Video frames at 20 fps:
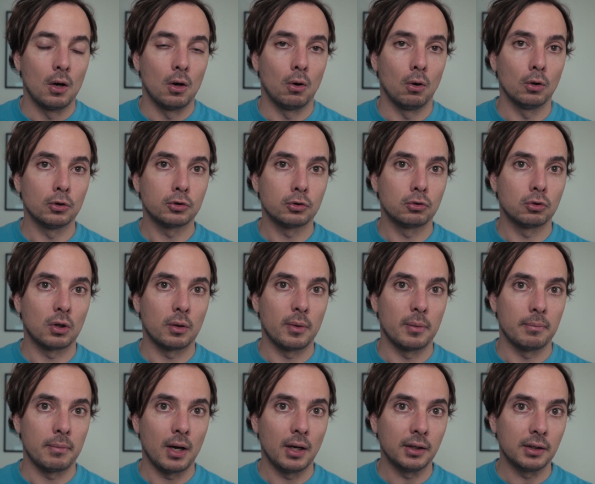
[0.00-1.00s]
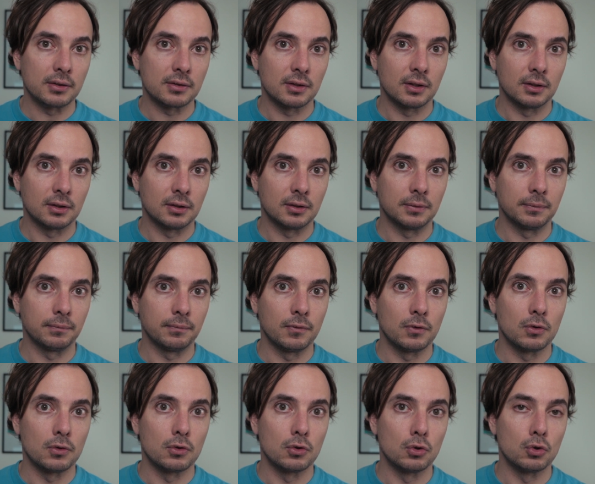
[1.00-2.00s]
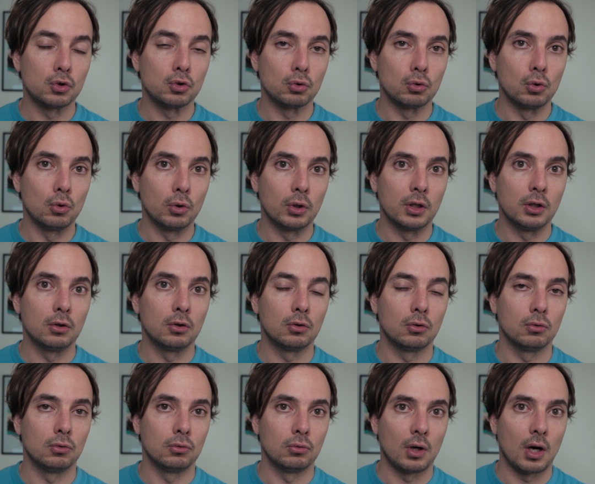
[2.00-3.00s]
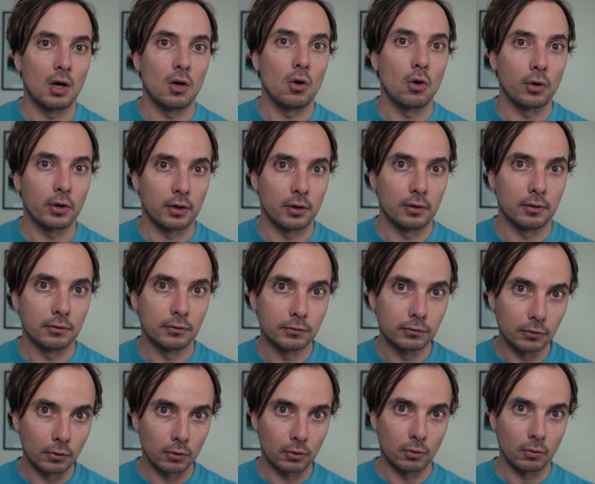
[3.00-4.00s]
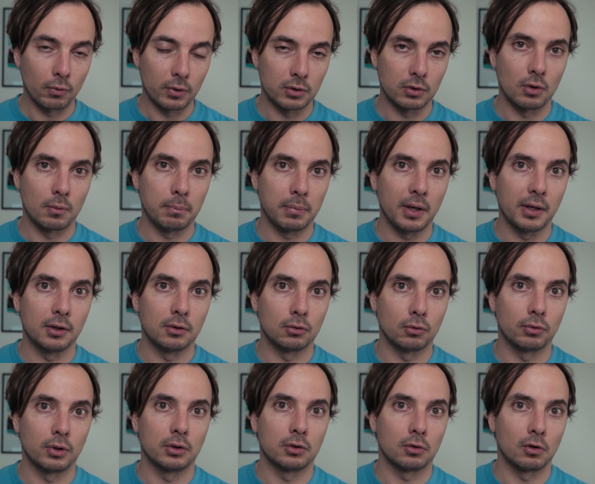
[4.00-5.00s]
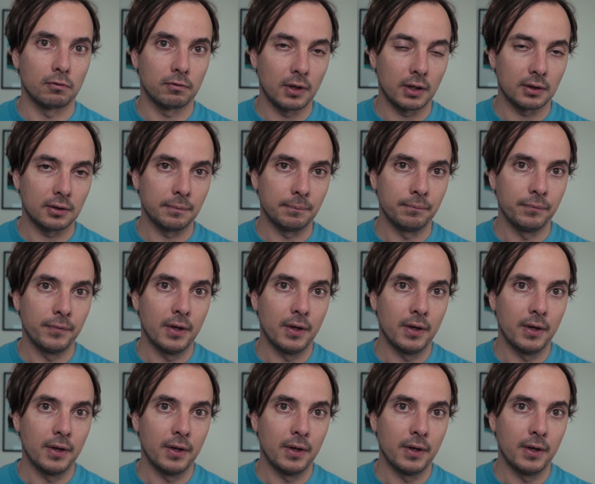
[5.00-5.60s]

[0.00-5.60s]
Also to keep in mind is that you should look into a lawyer for when you're planning to rent your flat.